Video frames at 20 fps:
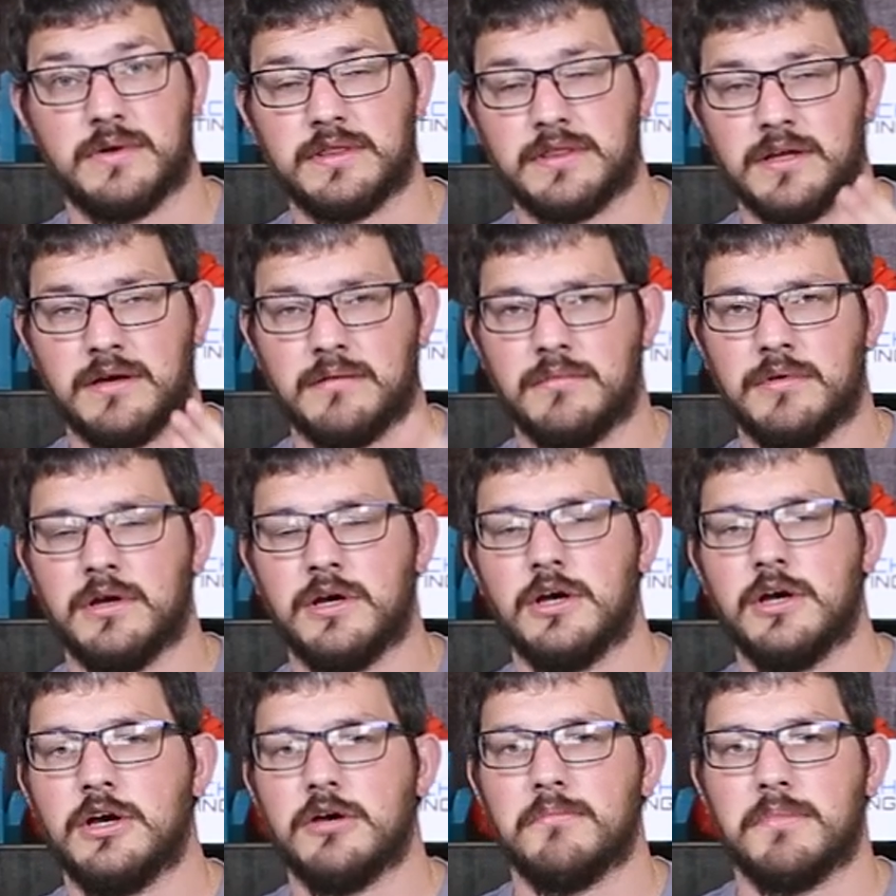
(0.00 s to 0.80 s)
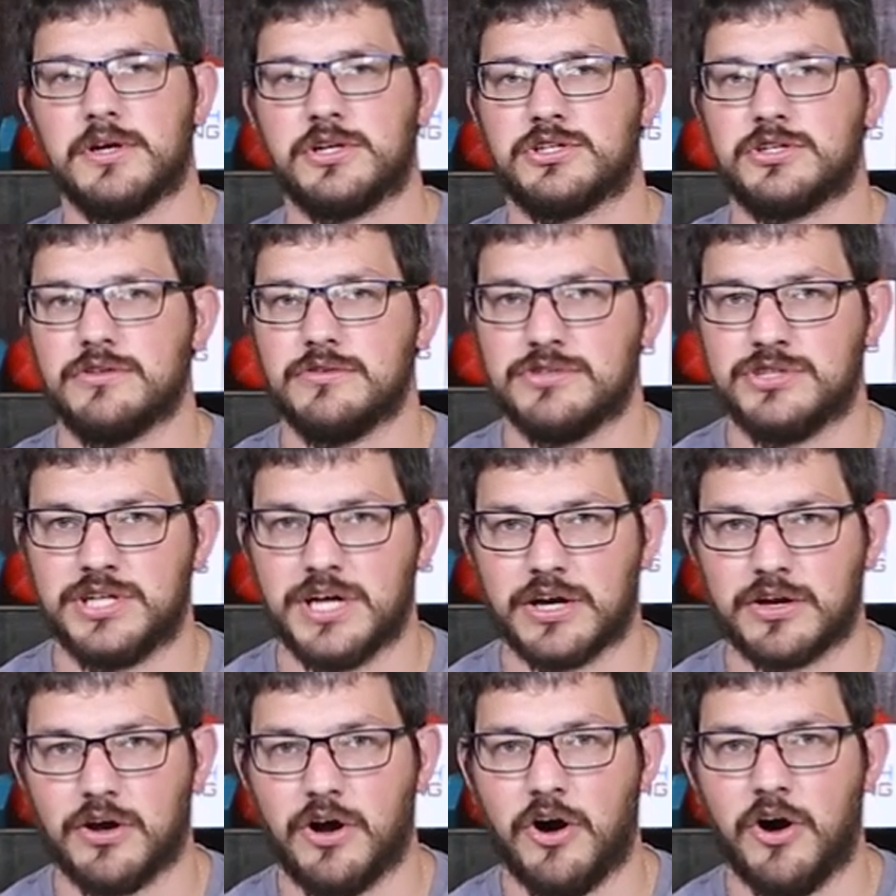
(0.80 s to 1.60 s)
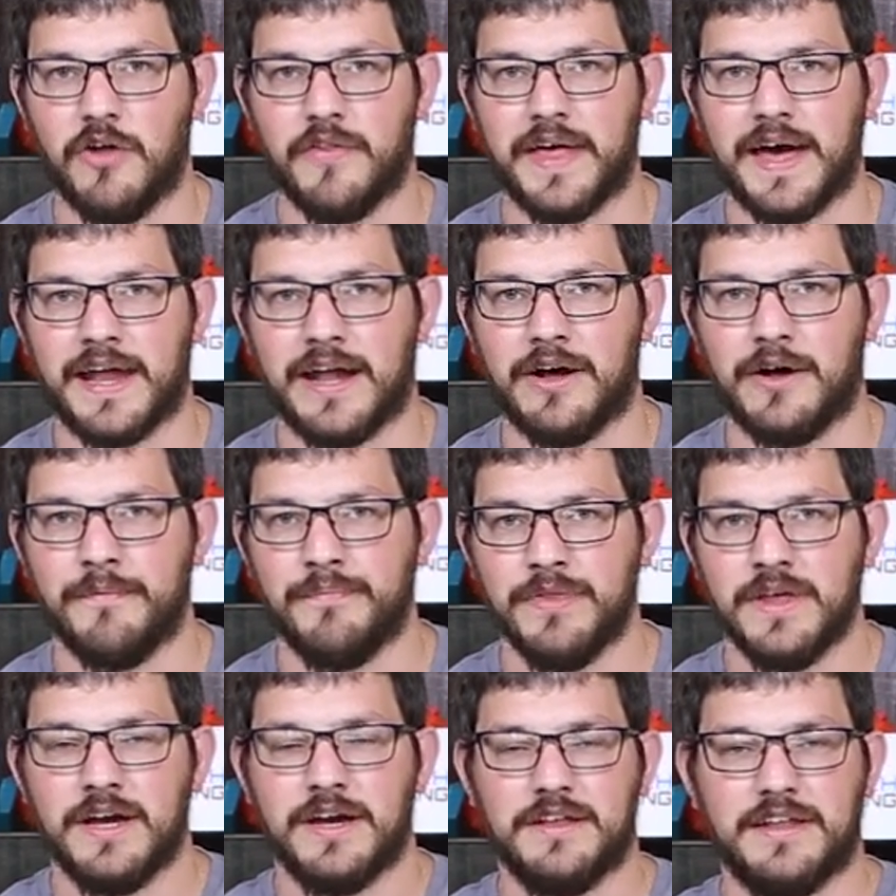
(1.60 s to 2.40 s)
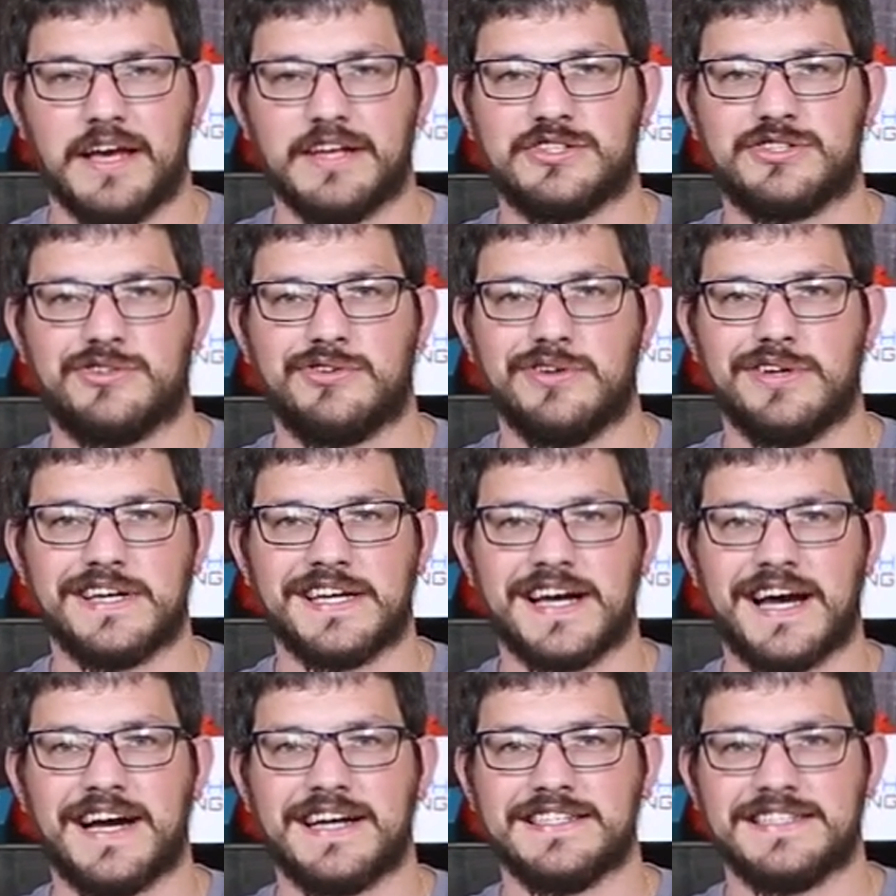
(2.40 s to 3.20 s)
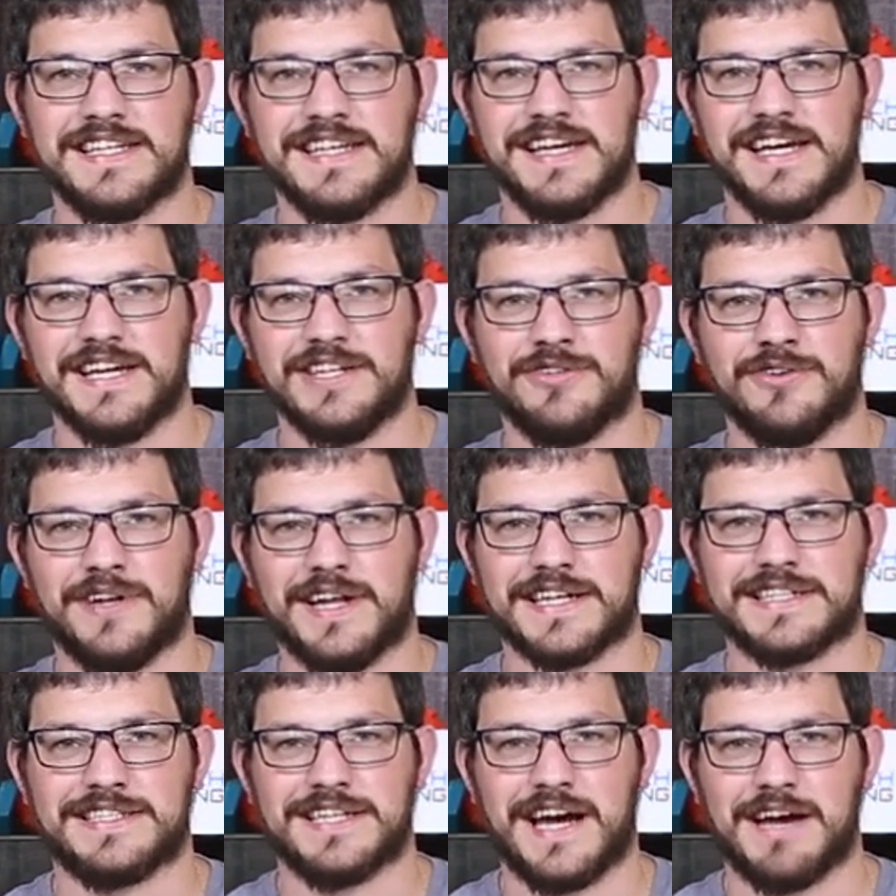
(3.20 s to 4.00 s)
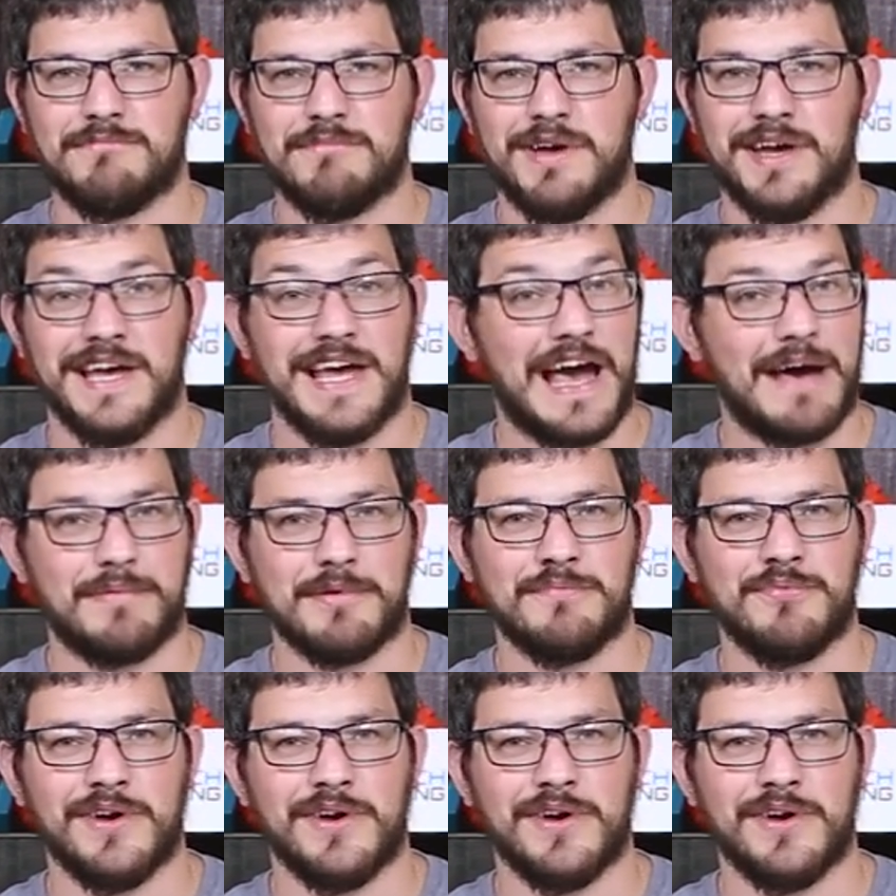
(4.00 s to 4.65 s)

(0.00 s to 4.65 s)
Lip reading: with them. Make sure you check all that out. Thanks for tuning in, guys. Until next time, happy